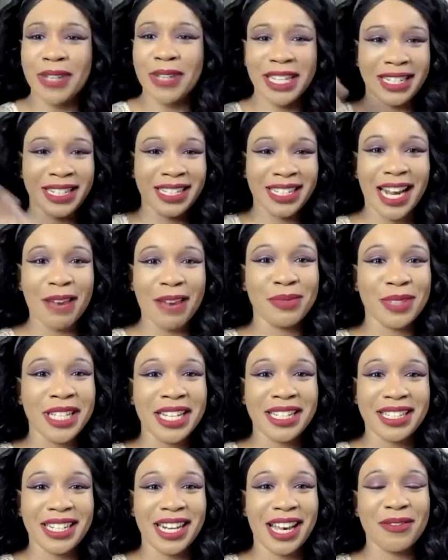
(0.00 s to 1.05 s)
and I blinked
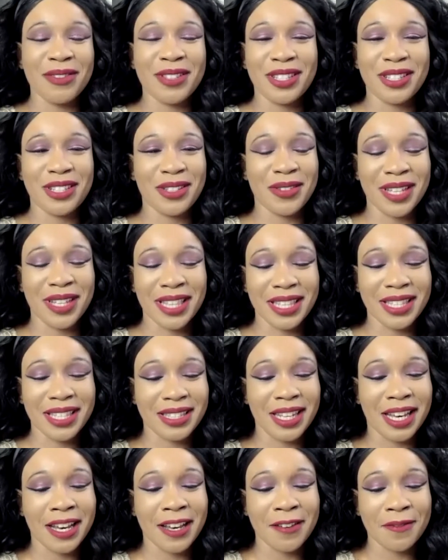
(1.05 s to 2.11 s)
and I was doing this
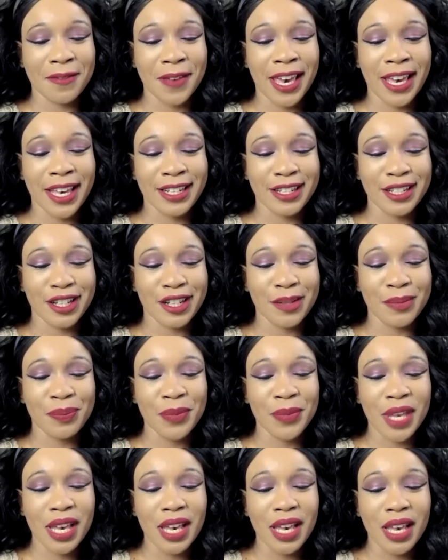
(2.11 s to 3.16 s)
stuff. And
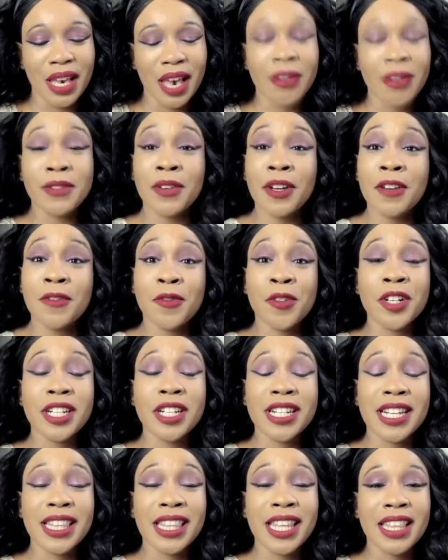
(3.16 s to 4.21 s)
I was very
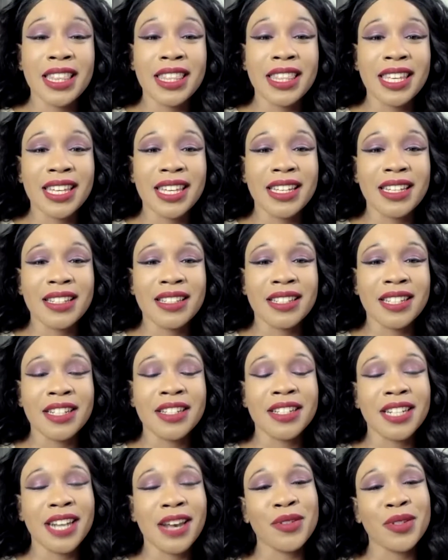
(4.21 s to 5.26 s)
fortunate that the
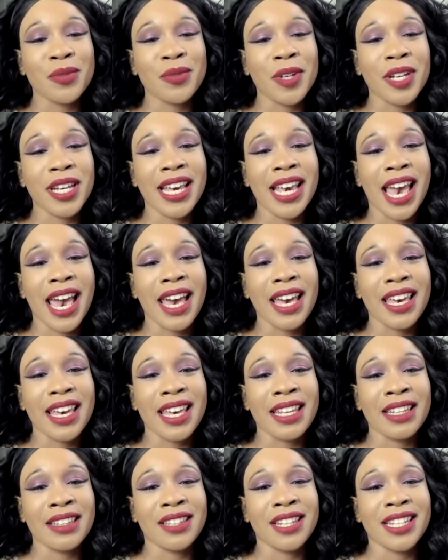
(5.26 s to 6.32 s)
dungeon I was working at
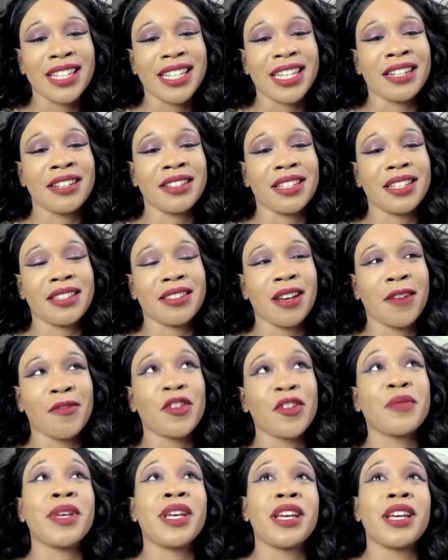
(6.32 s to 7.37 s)
in Los Angeles
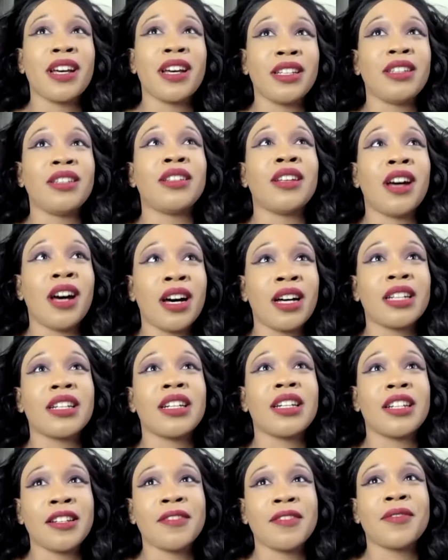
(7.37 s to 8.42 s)
offered me a lot
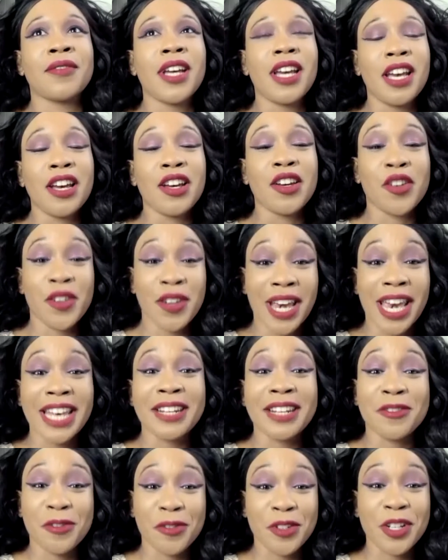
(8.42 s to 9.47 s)
of
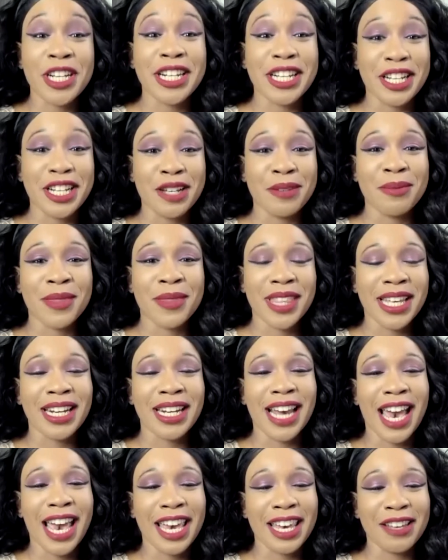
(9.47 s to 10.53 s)
creative freedom that
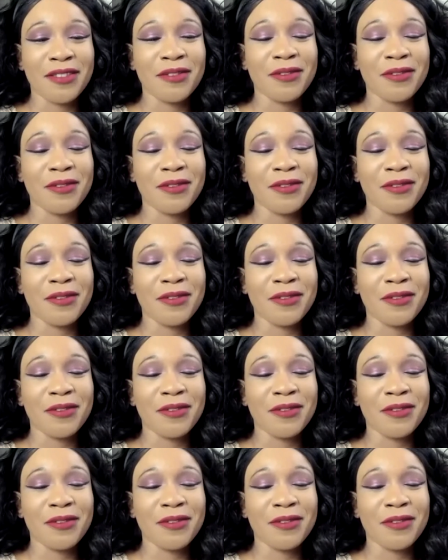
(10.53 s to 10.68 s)
I